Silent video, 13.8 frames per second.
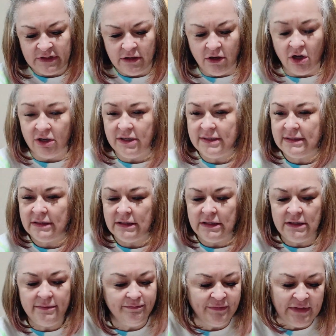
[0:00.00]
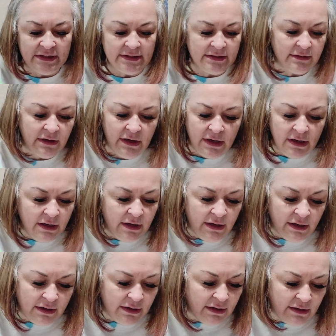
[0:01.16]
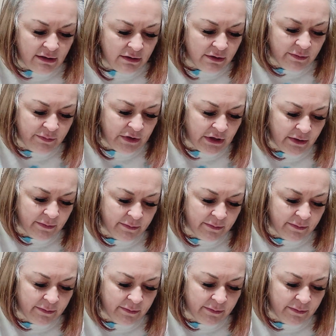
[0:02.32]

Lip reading: honestly, it's, yeah.